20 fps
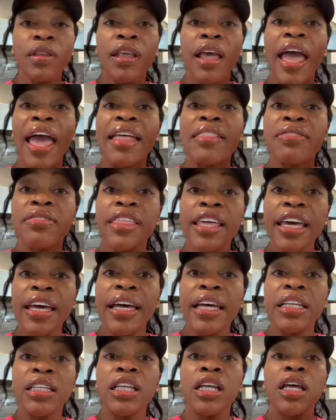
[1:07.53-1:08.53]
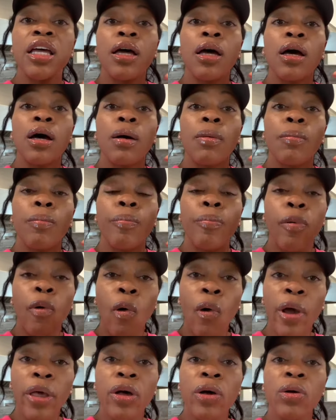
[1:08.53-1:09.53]
And then
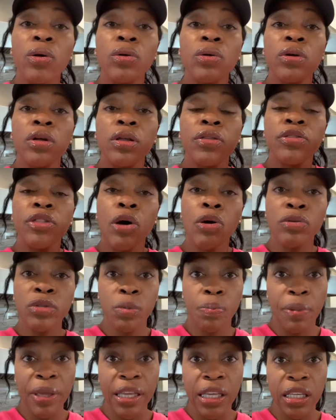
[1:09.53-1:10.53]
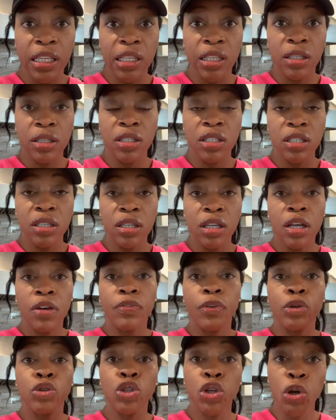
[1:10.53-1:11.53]
boil those beans
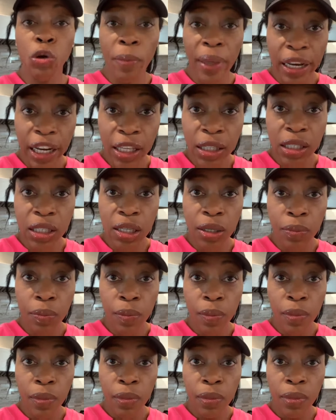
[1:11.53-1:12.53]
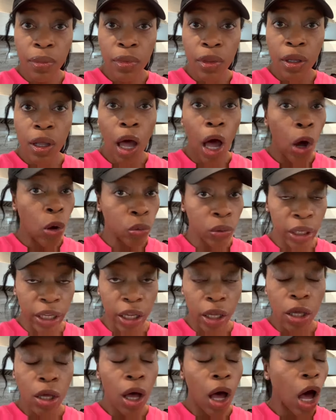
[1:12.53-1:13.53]
for 2 minutes, only
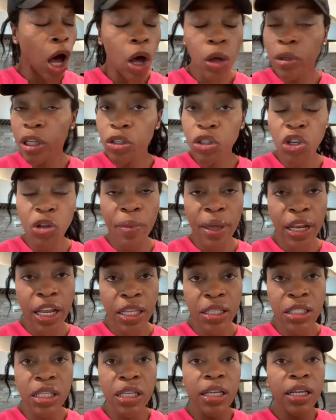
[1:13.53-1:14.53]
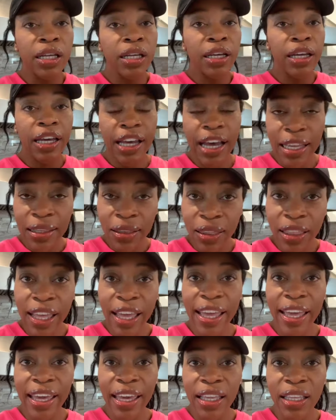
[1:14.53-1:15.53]
2 minutes. Cut the
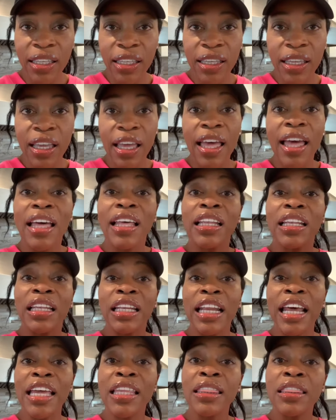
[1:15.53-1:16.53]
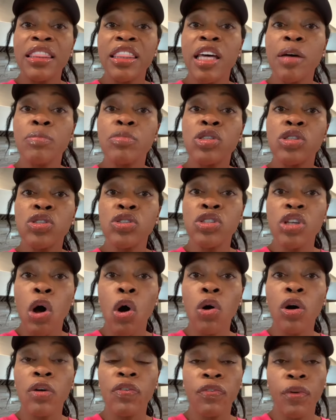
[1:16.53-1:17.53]
heat, let them
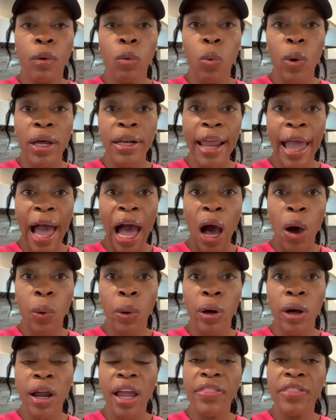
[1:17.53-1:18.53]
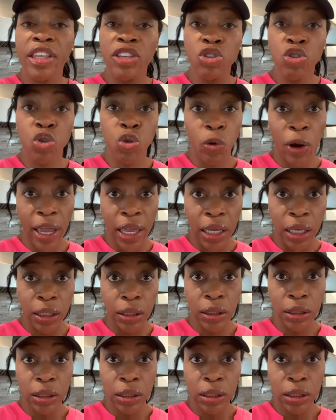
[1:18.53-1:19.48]
soak for 1 hour and then drain.